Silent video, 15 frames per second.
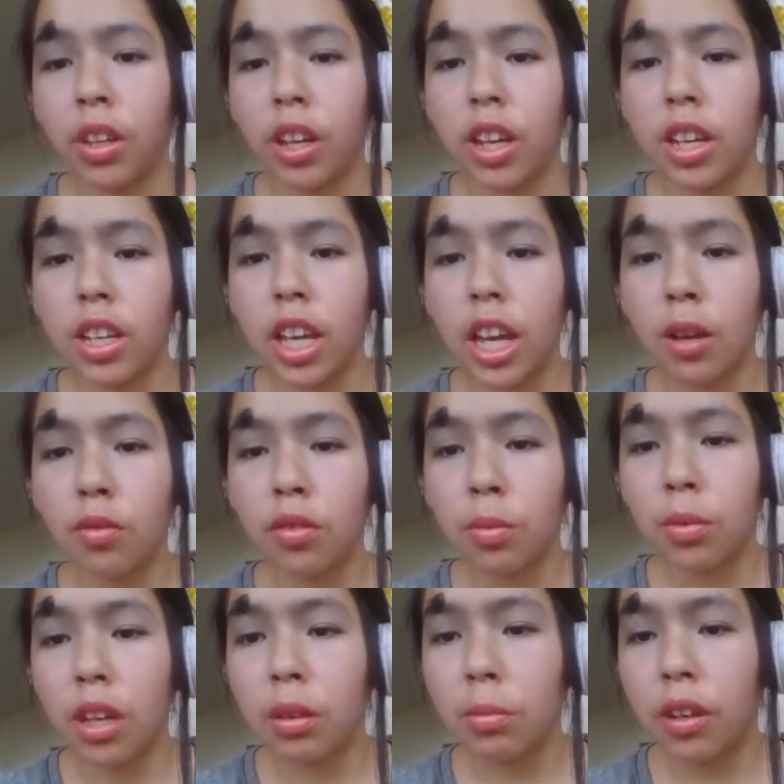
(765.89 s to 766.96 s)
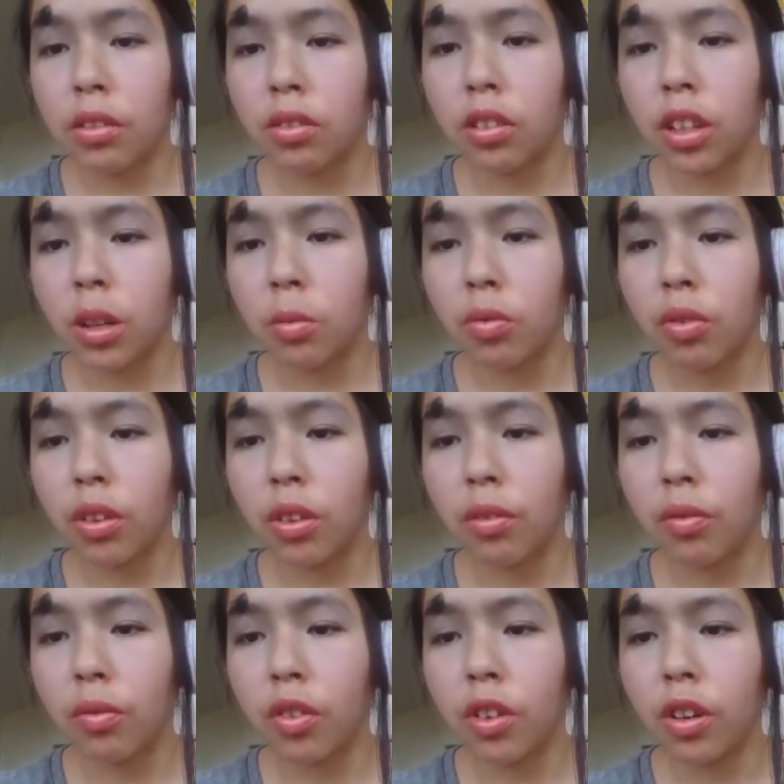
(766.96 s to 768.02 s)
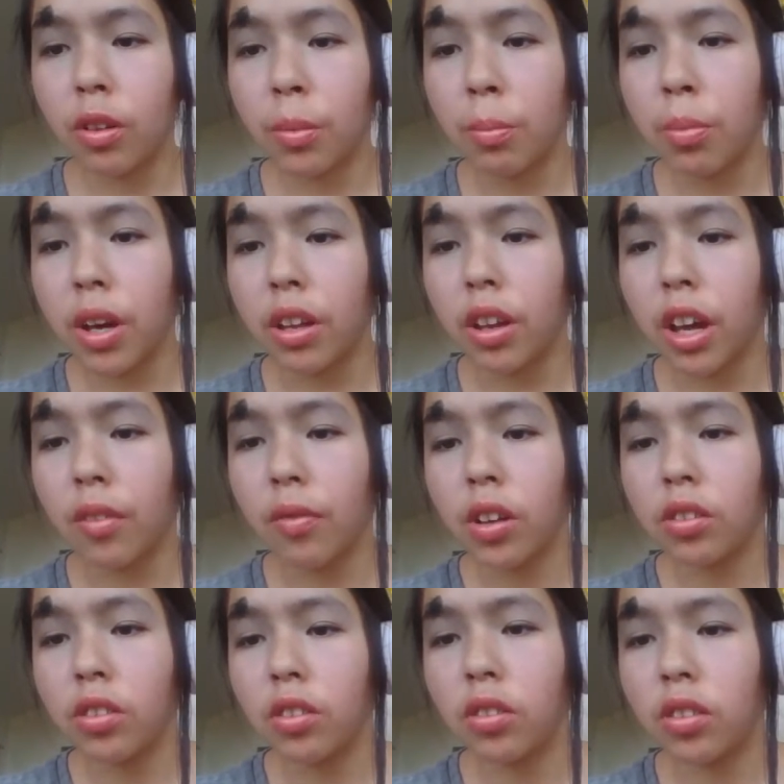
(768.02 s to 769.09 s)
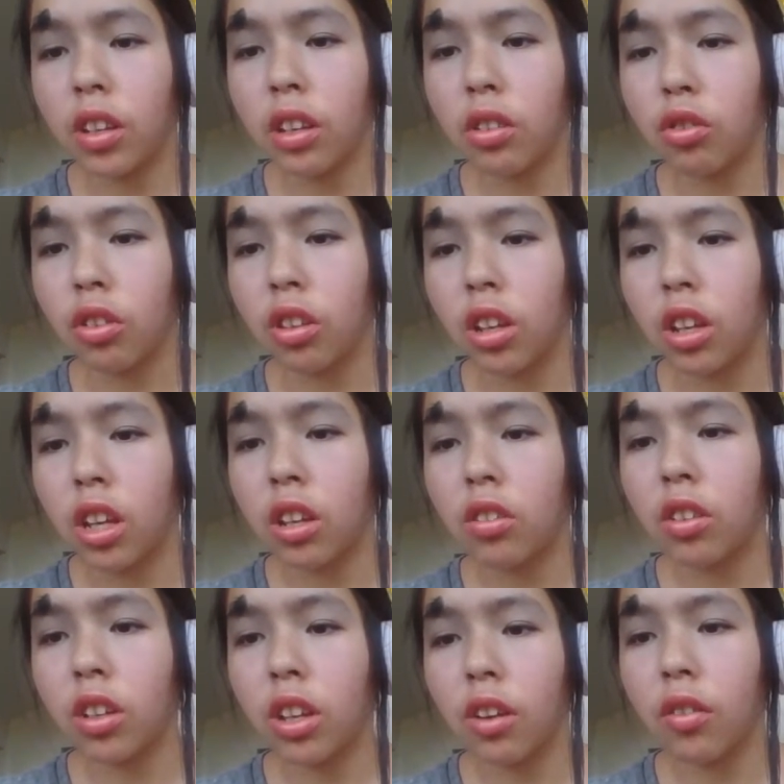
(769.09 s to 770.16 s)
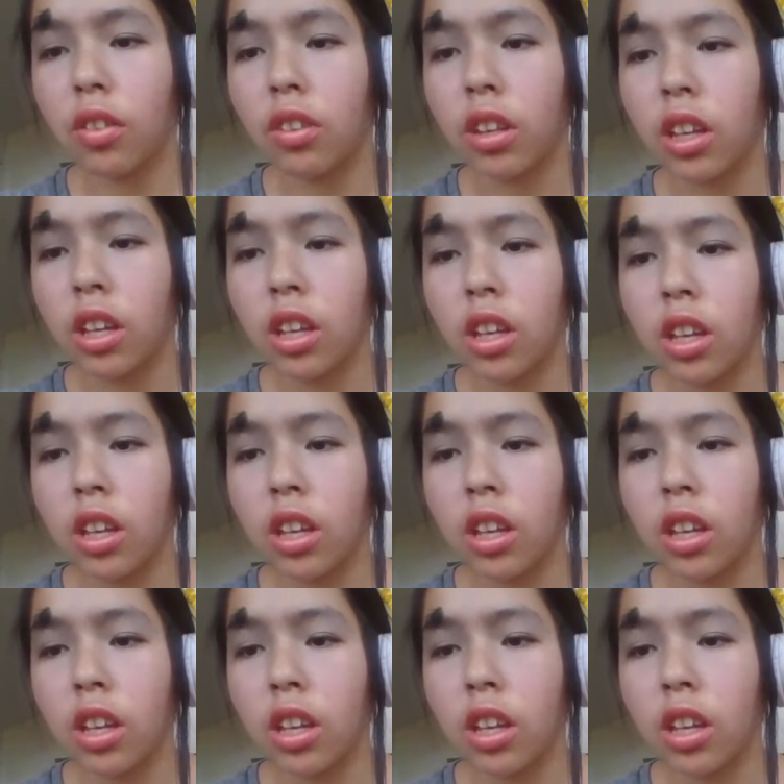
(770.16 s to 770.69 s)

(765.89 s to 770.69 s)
He came to me in my sleep from the foot of my bed. I felt a sensation. He took everything.